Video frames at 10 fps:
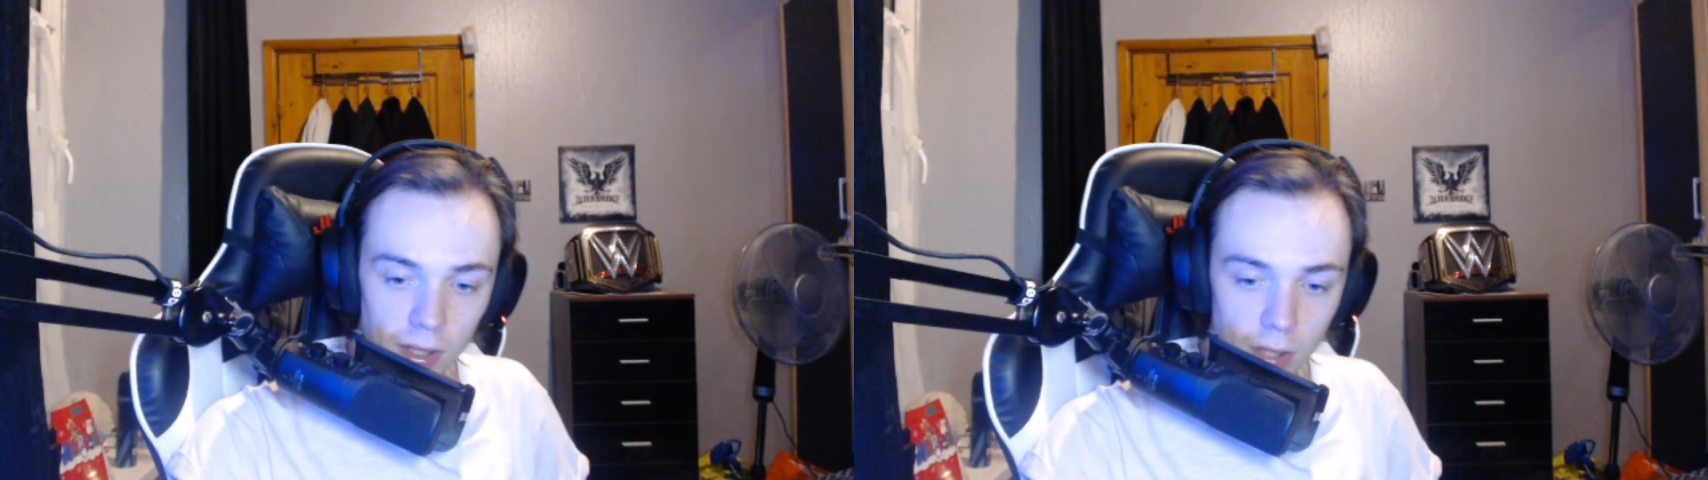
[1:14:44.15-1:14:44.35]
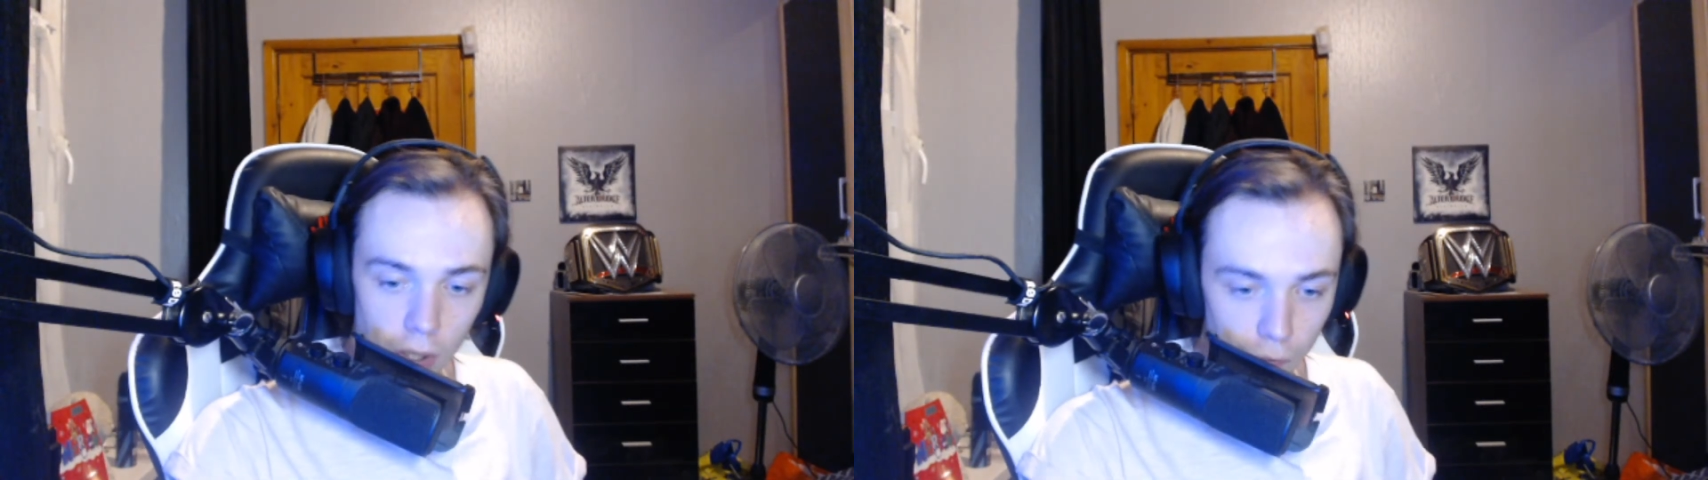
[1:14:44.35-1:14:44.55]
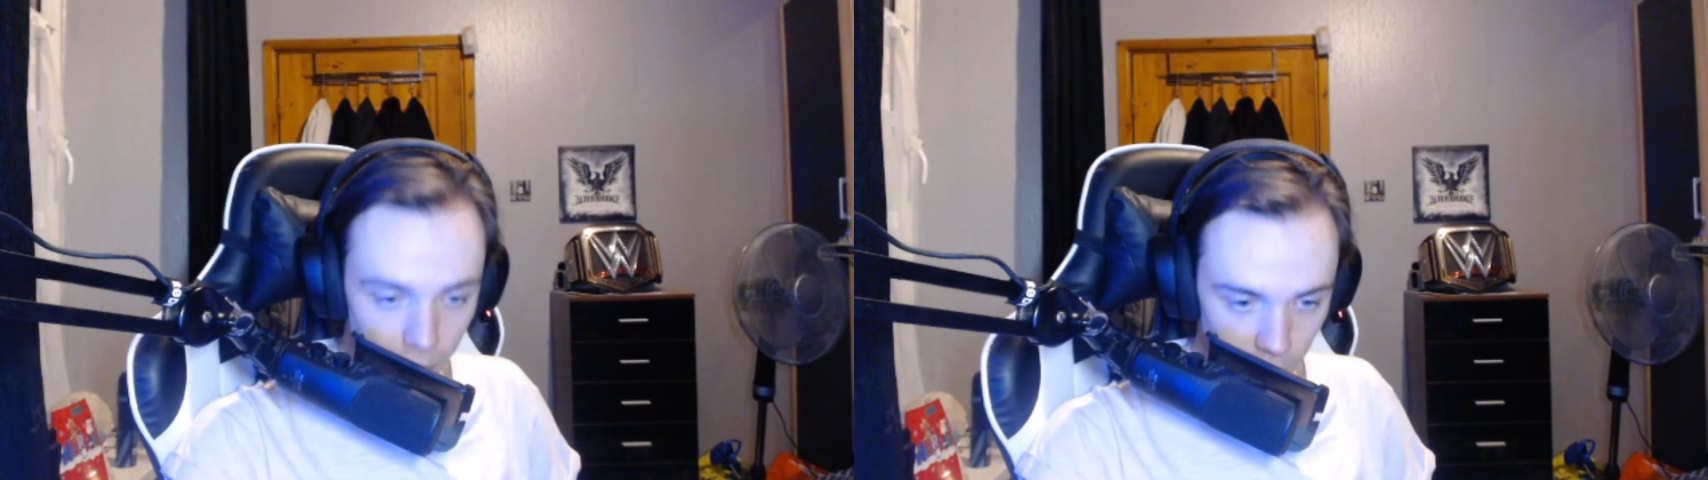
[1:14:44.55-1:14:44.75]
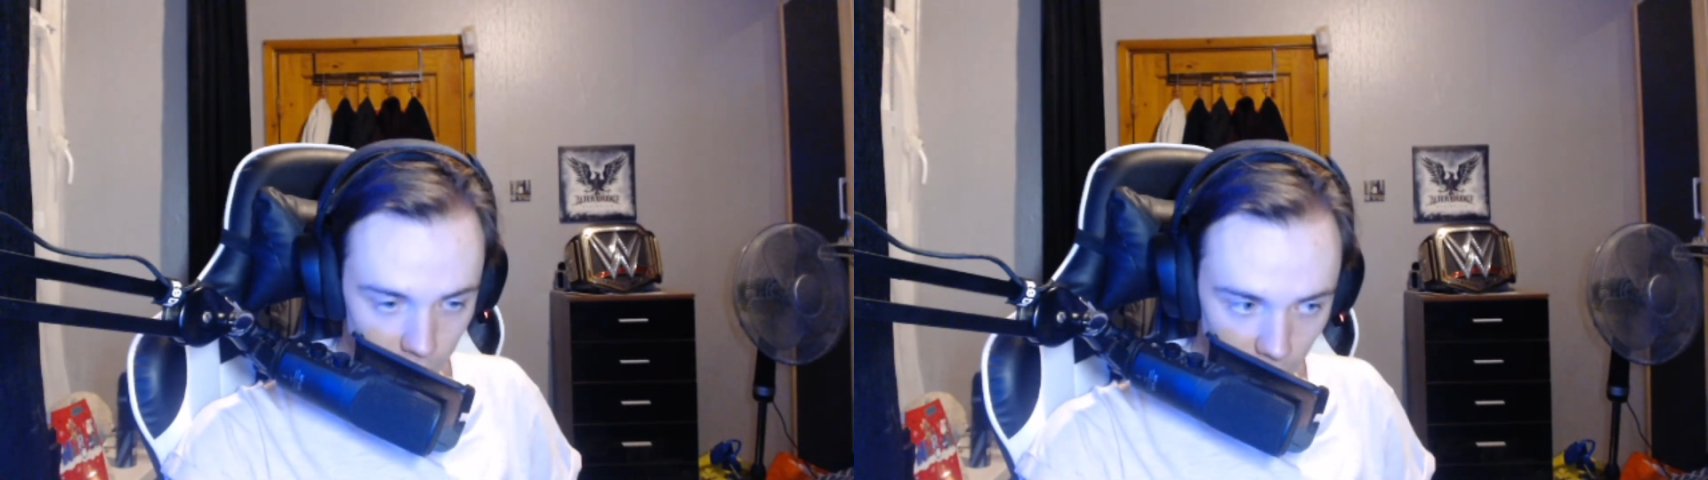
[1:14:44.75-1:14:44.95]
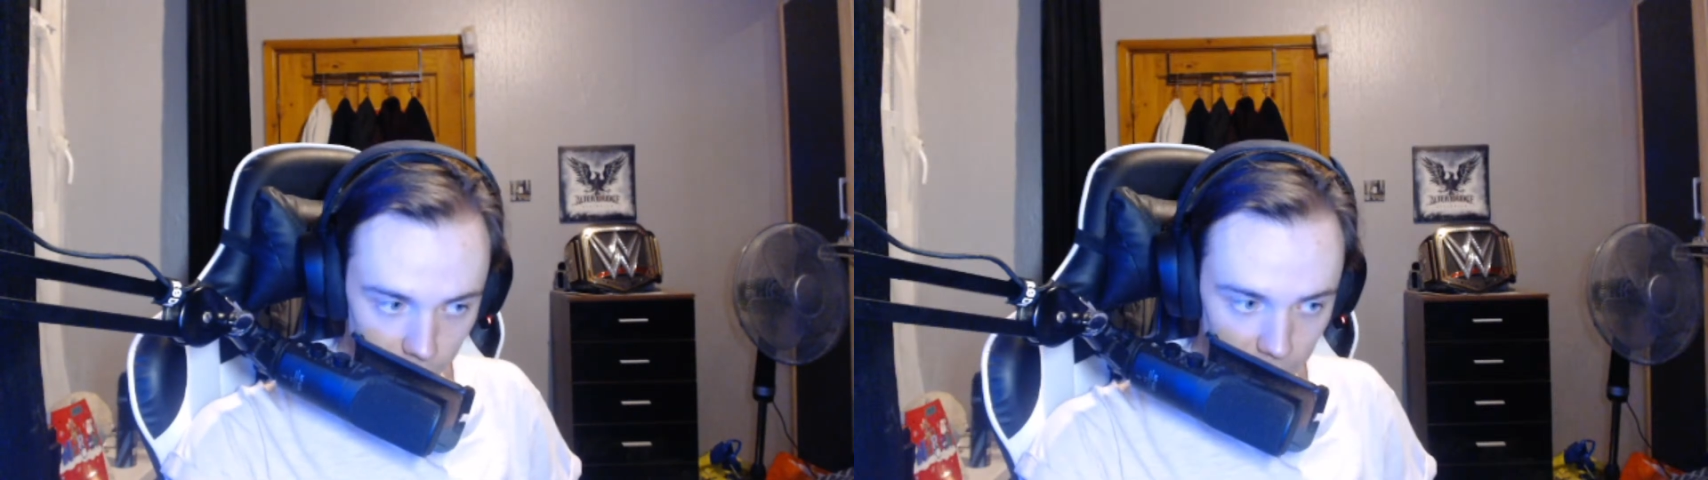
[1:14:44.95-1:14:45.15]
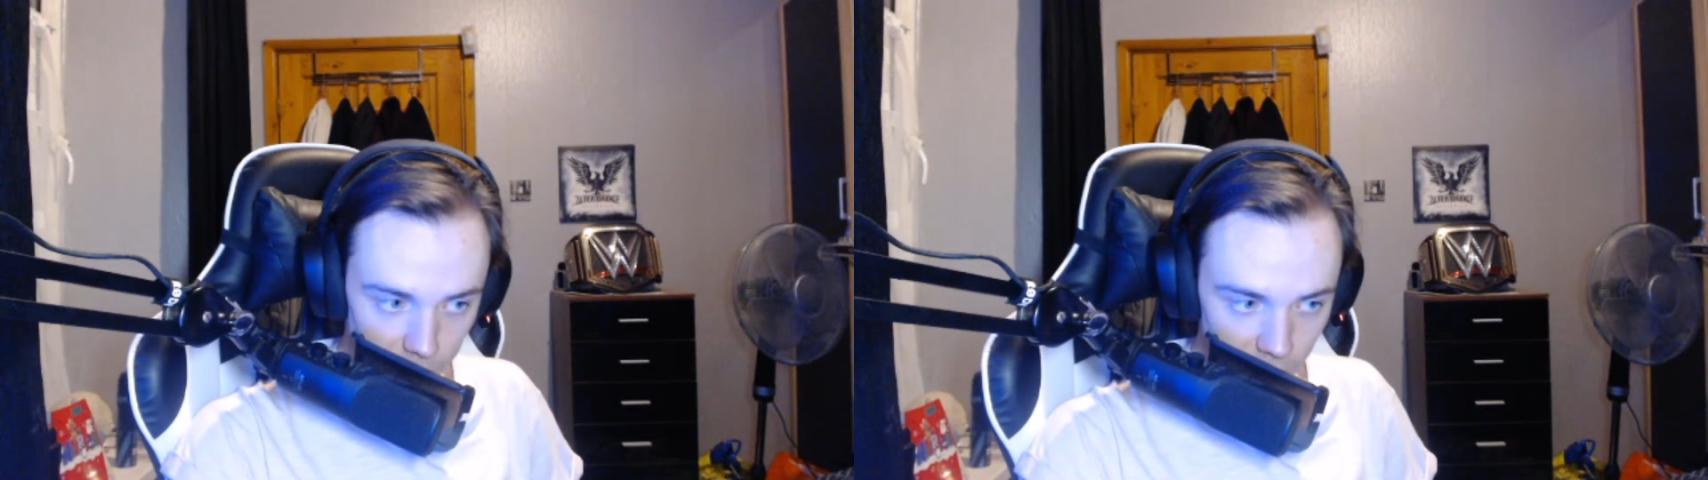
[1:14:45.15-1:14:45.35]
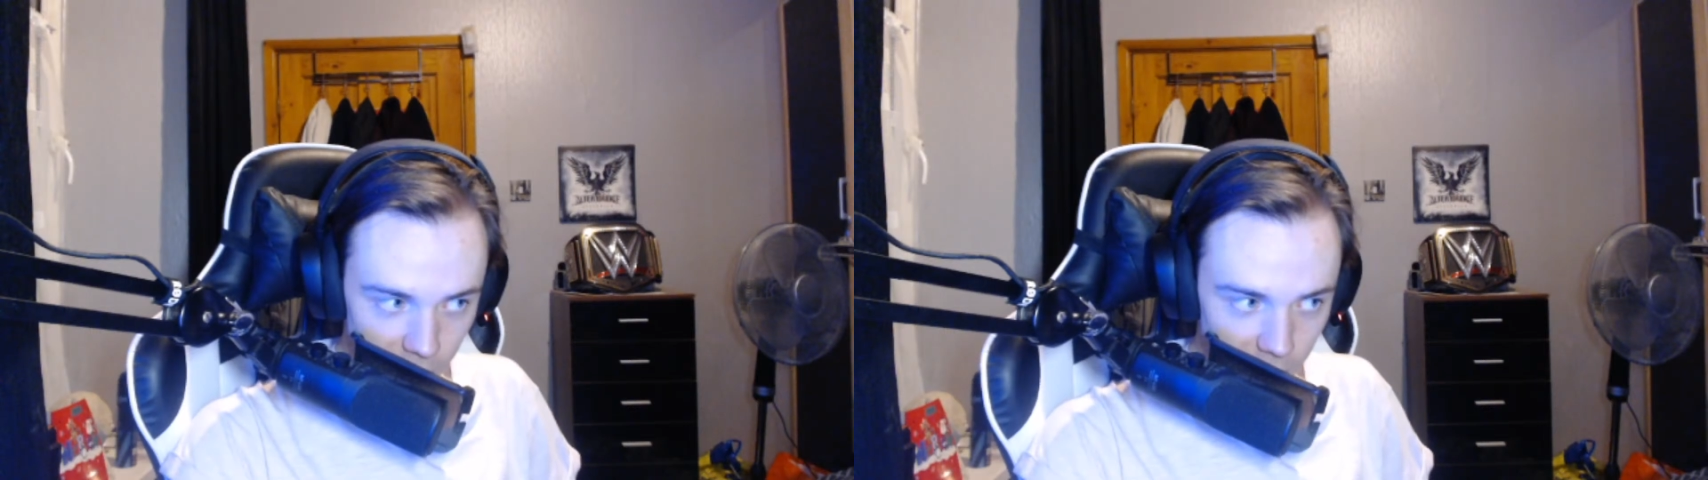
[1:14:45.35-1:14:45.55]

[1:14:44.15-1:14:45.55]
though, for GOAT members.